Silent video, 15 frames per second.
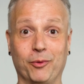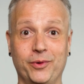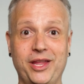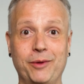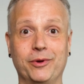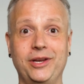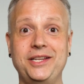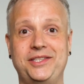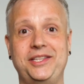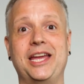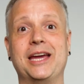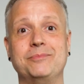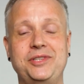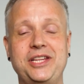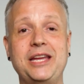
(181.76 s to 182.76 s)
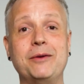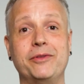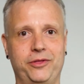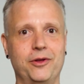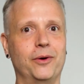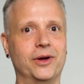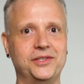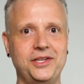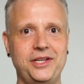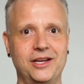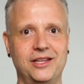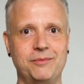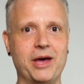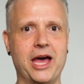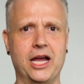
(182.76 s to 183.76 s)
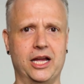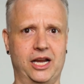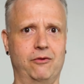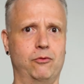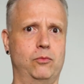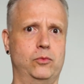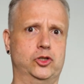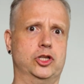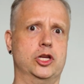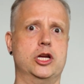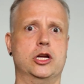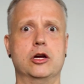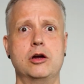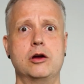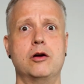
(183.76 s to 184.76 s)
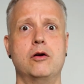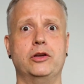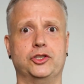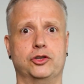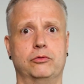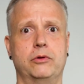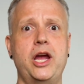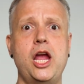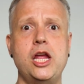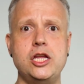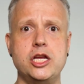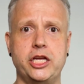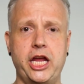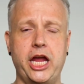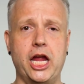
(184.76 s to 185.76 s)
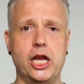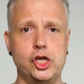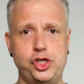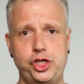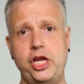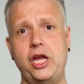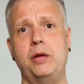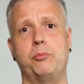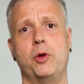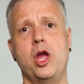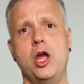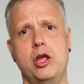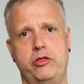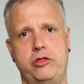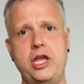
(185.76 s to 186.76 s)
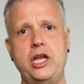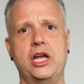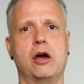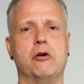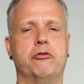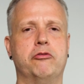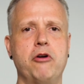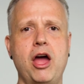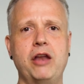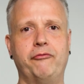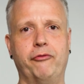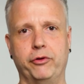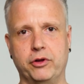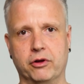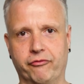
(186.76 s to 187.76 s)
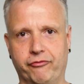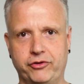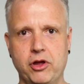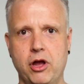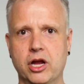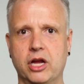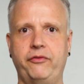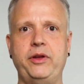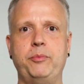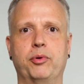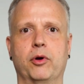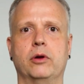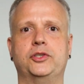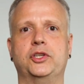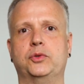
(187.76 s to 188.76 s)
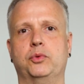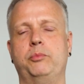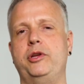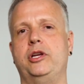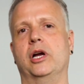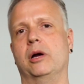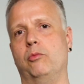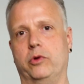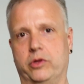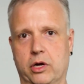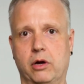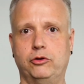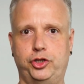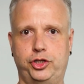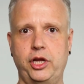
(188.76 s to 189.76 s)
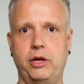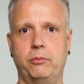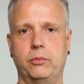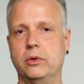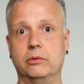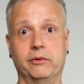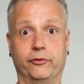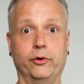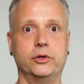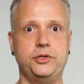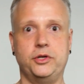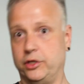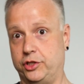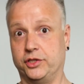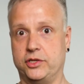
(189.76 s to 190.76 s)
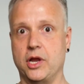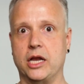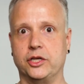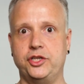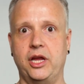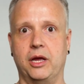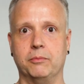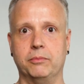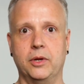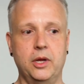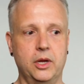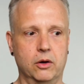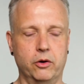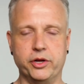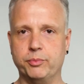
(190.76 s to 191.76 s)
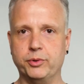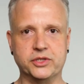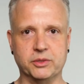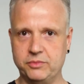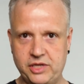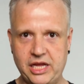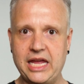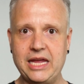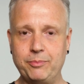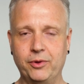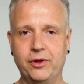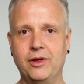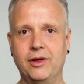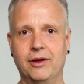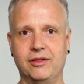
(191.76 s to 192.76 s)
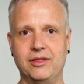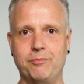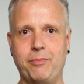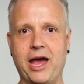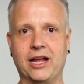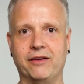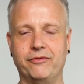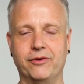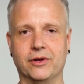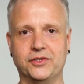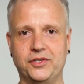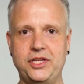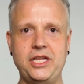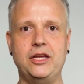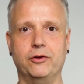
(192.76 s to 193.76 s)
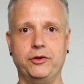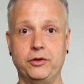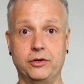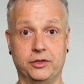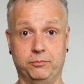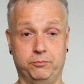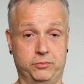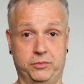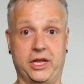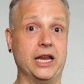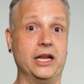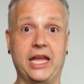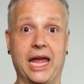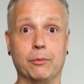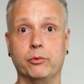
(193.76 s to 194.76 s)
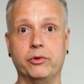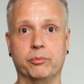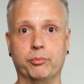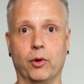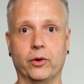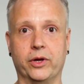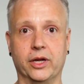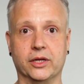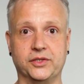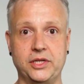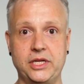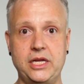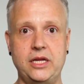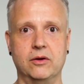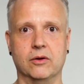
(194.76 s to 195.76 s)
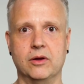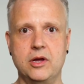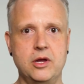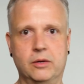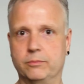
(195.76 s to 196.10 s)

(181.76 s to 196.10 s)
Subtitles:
when they released the MD with no LCD on the back and everyone was like, oh, it's great, you can't chimp. Think how thoughtful your photography process would become without chimp. Of course, you could just not chimp, or you could put some tape on the back of your LCD, or you could get a camera with a broken LCD, or